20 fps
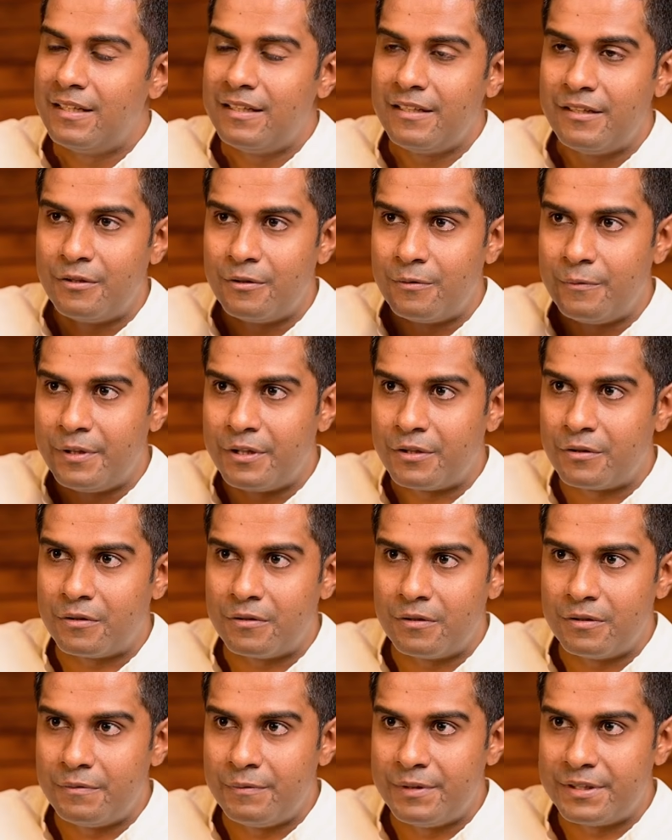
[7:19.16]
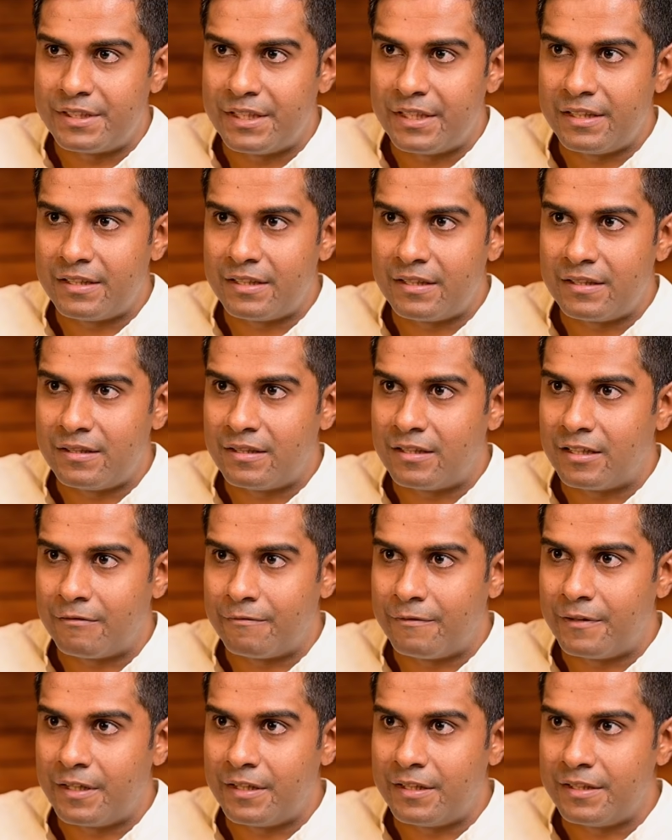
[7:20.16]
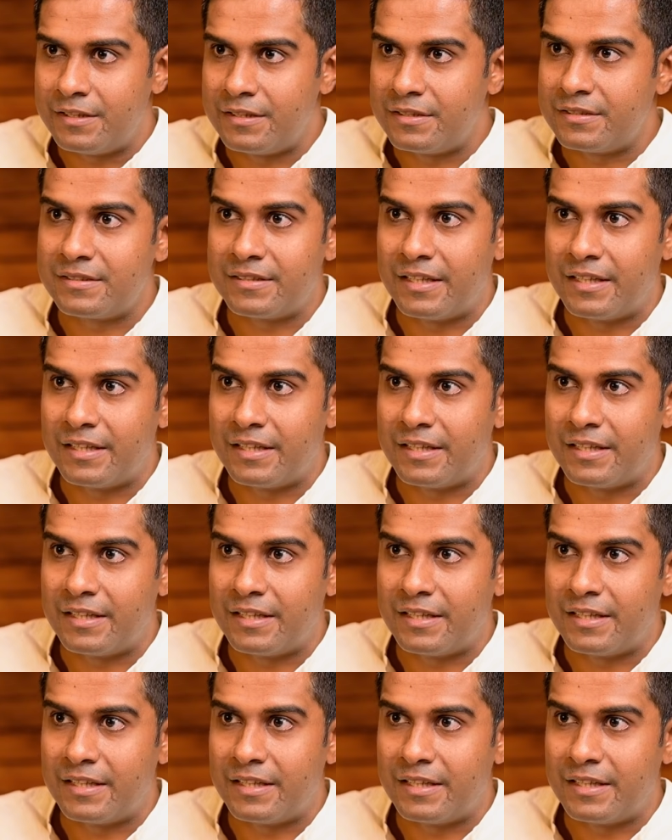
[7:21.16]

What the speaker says: we say that kapha is